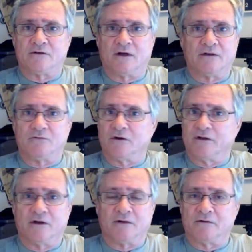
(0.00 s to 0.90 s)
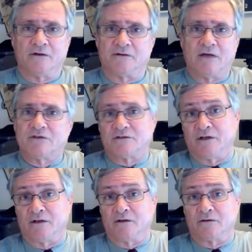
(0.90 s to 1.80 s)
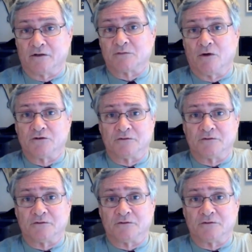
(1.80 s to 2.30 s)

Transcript: uh, really a, a devastating e explosion.